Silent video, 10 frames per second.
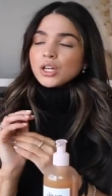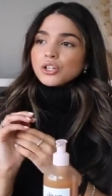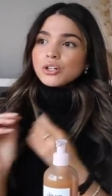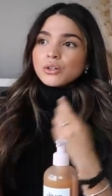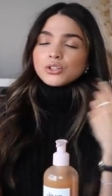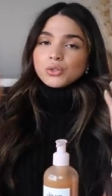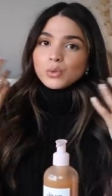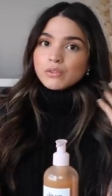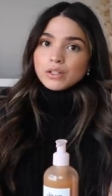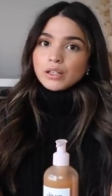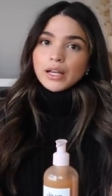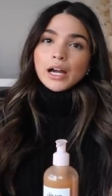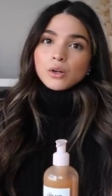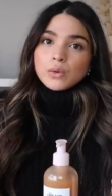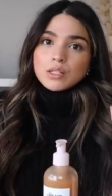you know, you even, like
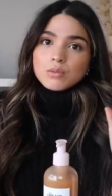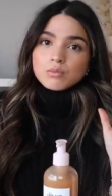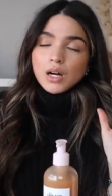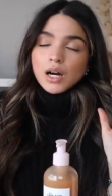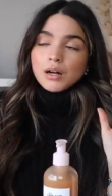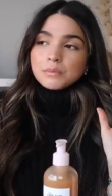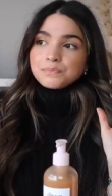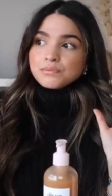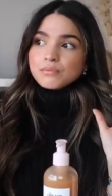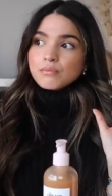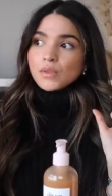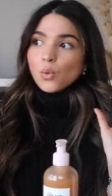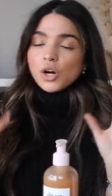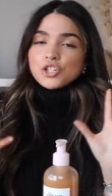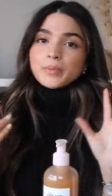I always um,
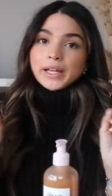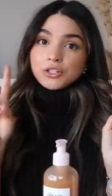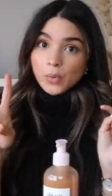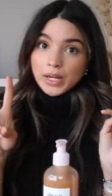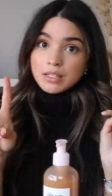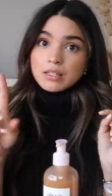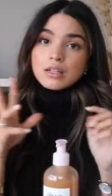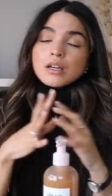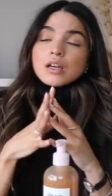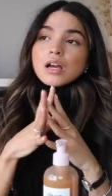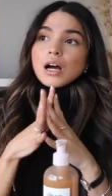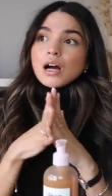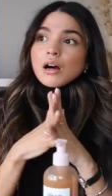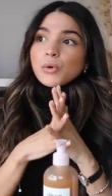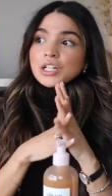wash my hair twice
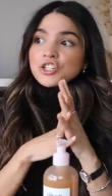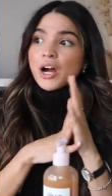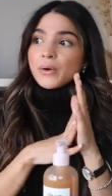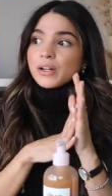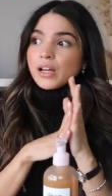um, when I shower.